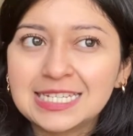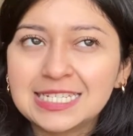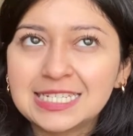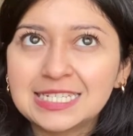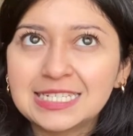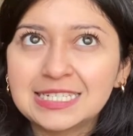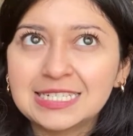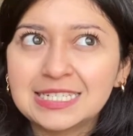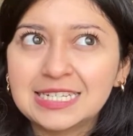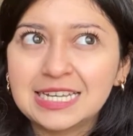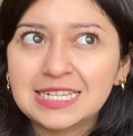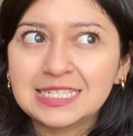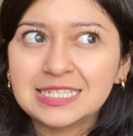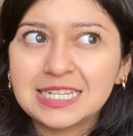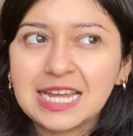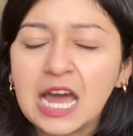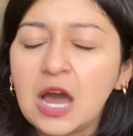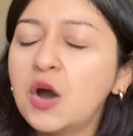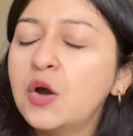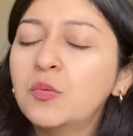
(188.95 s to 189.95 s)
and
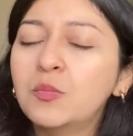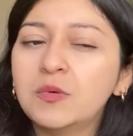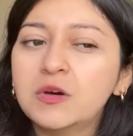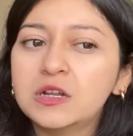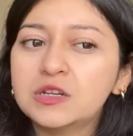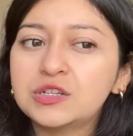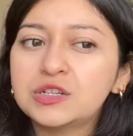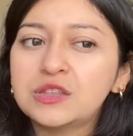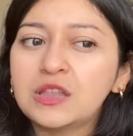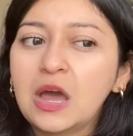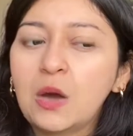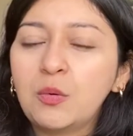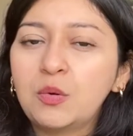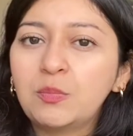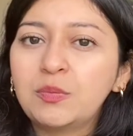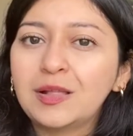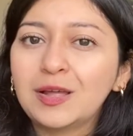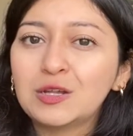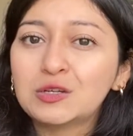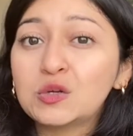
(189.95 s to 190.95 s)
how much that would
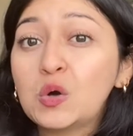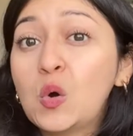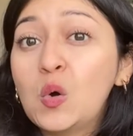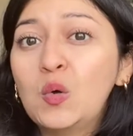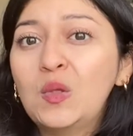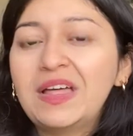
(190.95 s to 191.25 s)
play a toll,